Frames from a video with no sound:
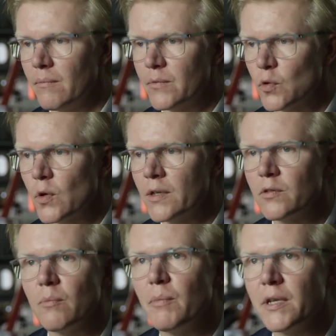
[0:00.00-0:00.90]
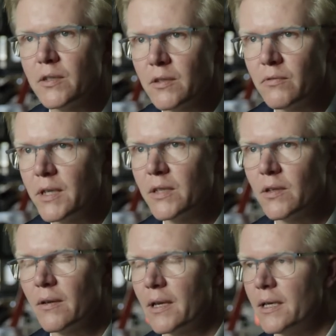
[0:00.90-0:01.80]
talking to a minister
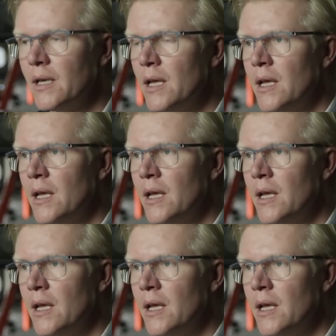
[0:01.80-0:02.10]
recently,